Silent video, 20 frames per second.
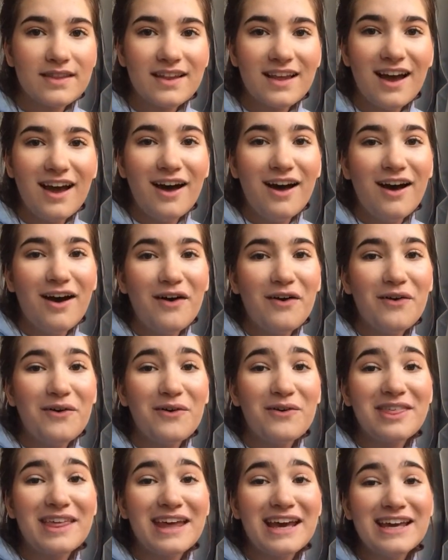
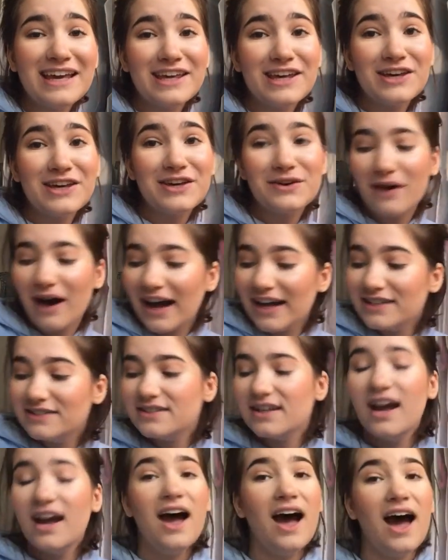Oh, thank you. I
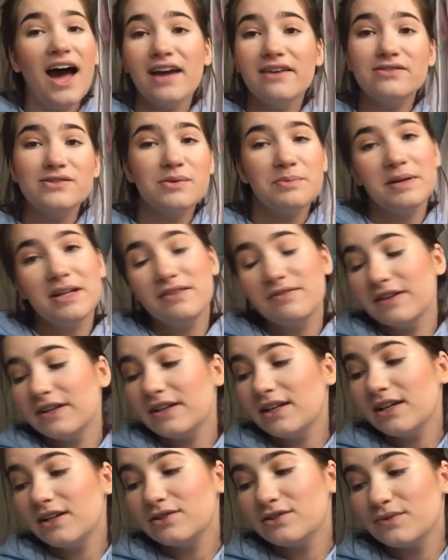have so many
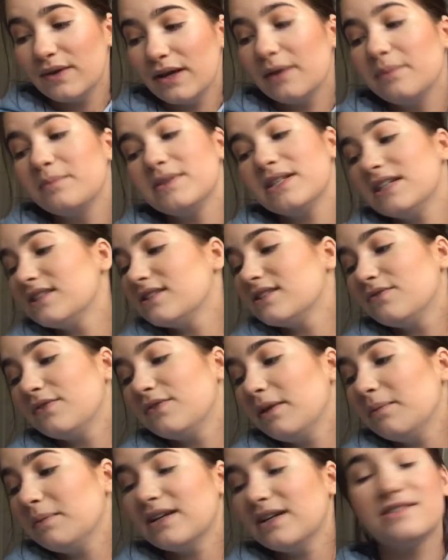videos filmed.
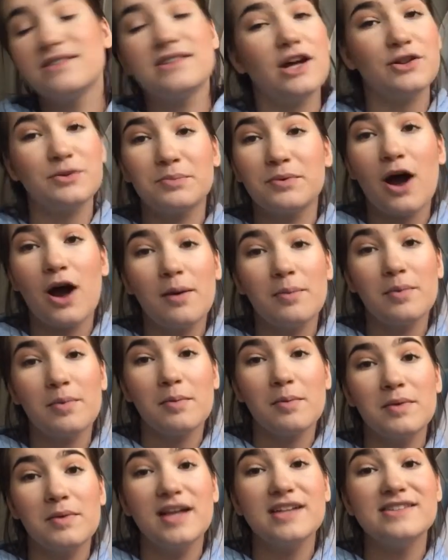Filming is not the problem.
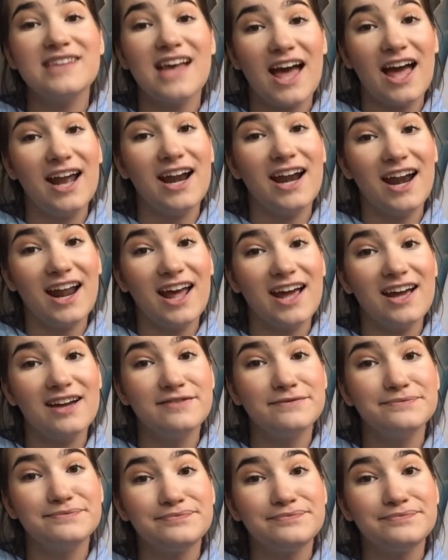It's editing.